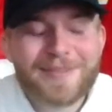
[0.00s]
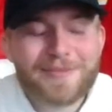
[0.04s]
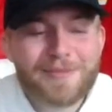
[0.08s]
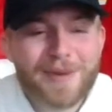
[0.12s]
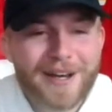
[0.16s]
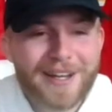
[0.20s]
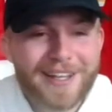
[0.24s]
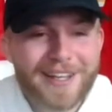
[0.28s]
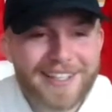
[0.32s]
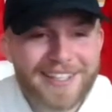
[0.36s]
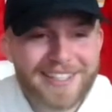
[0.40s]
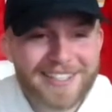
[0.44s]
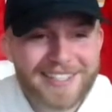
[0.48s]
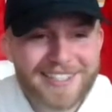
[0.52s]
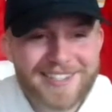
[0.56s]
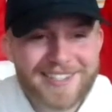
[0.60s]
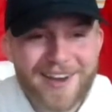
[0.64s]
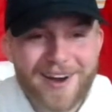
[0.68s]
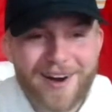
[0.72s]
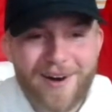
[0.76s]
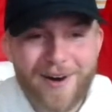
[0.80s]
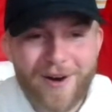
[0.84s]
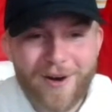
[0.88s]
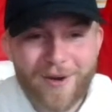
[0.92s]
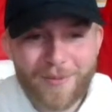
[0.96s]
But he gets a
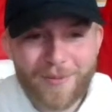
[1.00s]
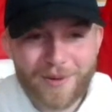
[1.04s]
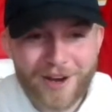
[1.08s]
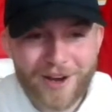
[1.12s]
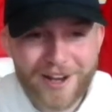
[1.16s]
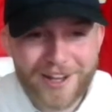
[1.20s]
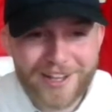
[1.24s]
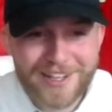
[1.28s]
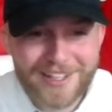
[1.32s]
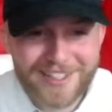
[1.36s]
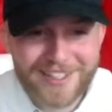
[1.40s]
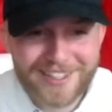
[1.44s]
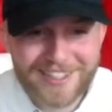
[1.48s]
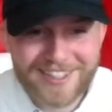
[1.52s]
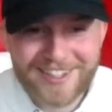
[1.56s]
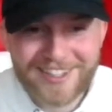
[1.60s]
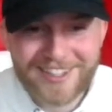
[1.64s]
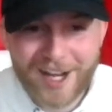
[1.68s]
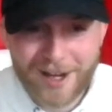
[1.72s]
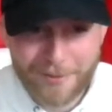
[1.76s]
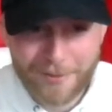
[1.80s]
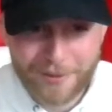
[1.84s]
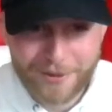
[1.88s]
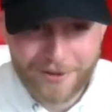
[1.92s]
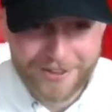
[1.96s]
home run and a
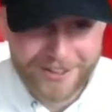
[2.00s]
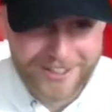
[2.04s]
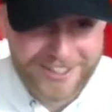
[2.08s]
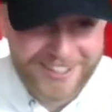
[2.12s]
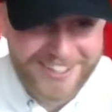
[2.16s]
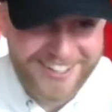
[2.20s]
double.